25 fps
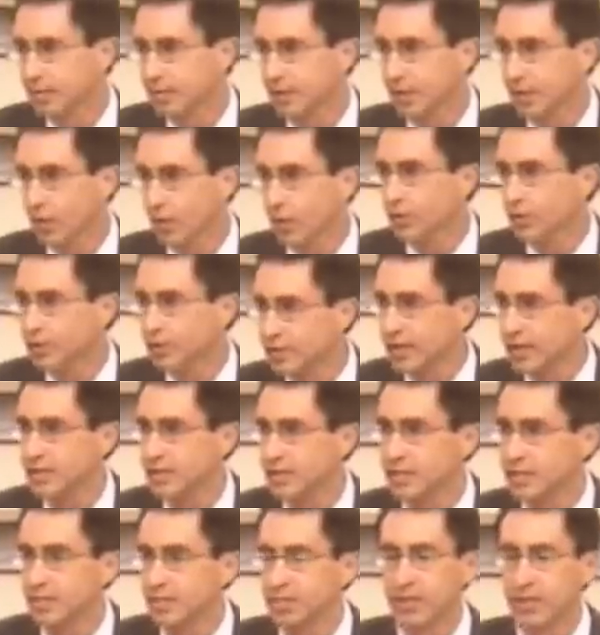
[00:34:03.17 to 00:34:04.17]
the Old
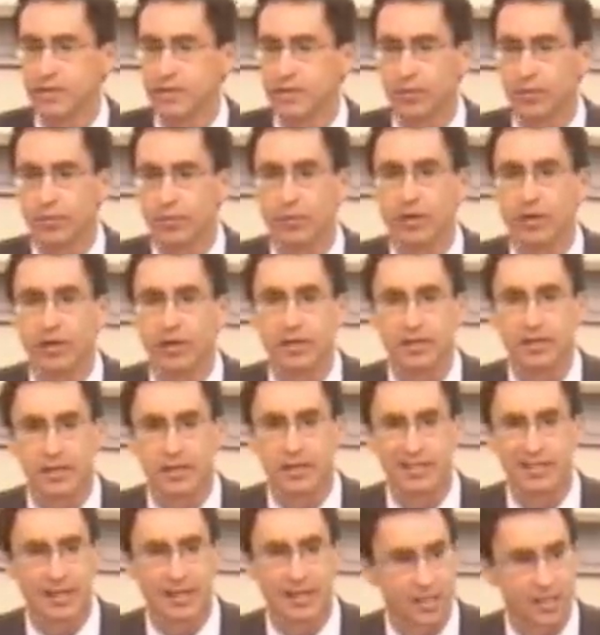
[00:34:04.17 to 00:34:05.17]
Testament was
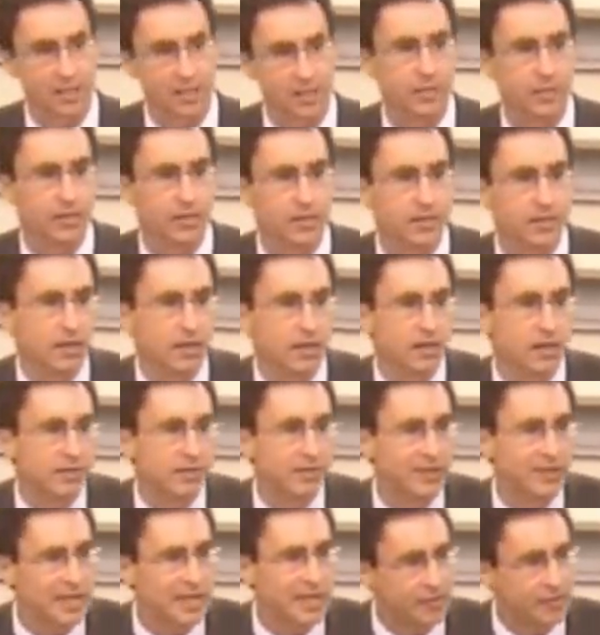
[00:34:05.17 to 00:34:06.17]
the testament of
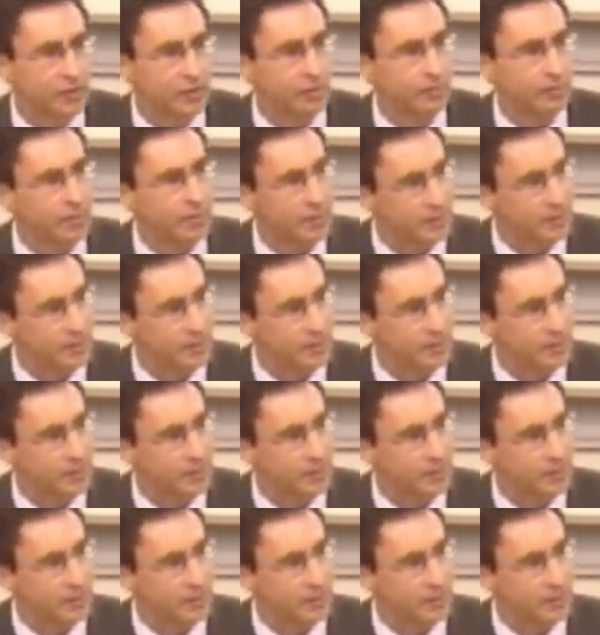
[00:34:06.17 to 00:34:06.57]
an evil